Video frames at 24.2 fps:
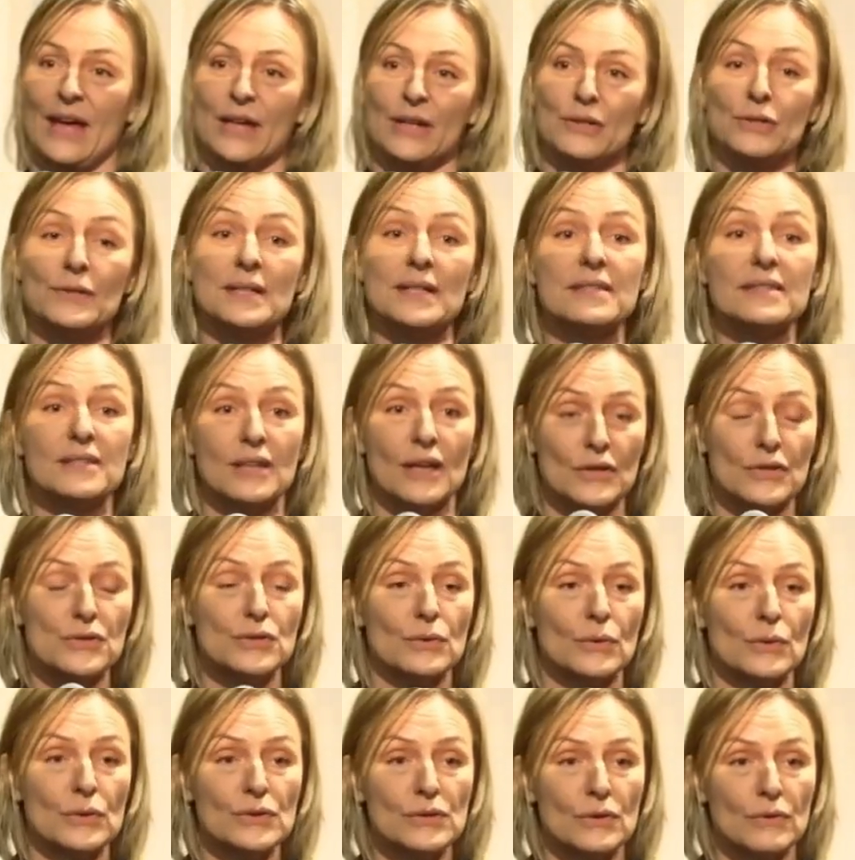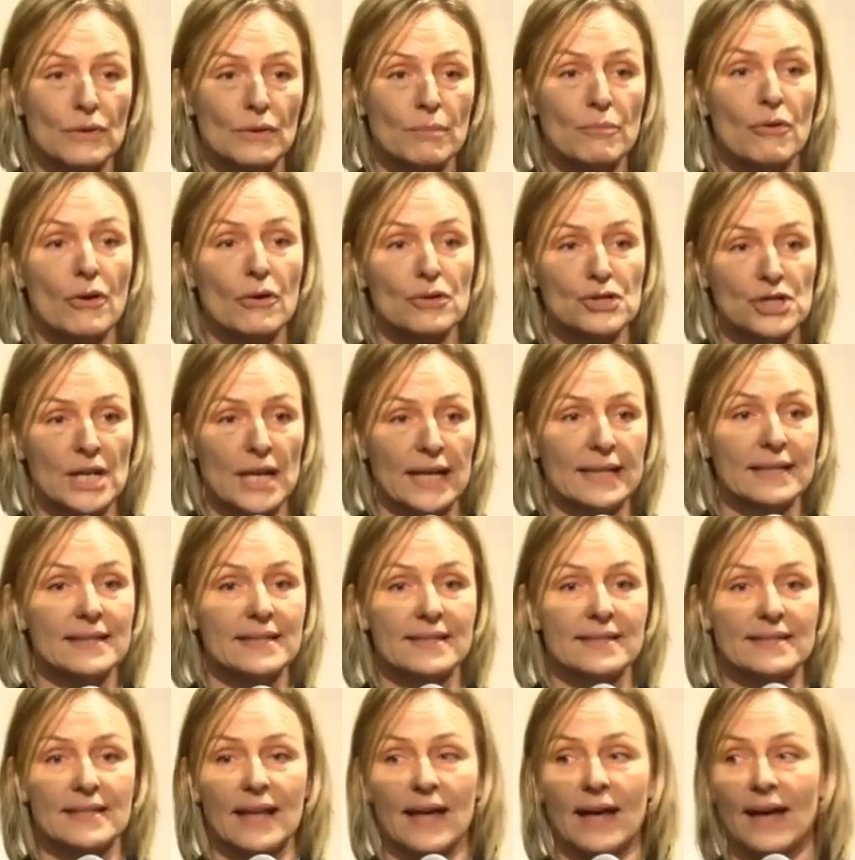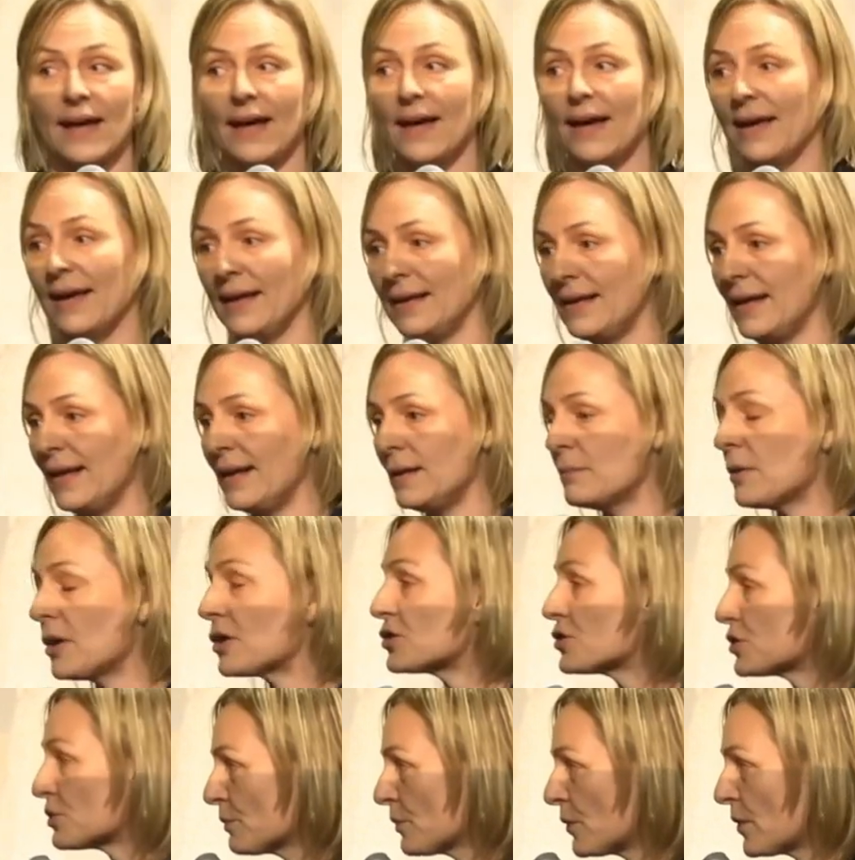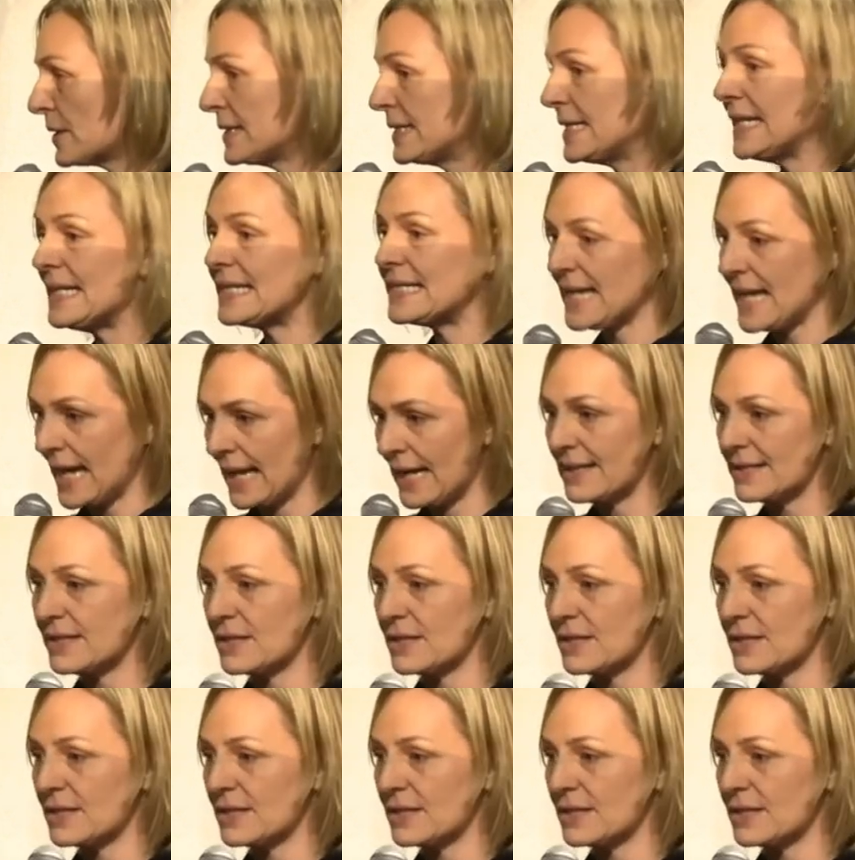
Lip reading: to discuss also the projects in much more detail.